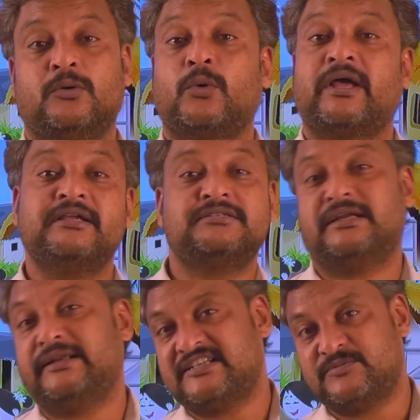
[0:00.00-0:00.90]
write
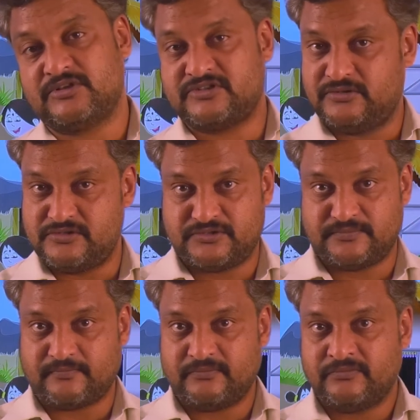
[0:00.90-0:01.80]
and express also.
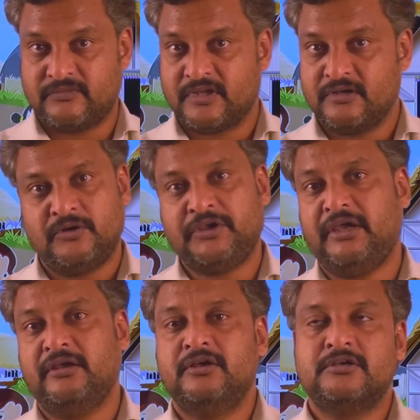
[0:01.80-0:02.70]
Okay,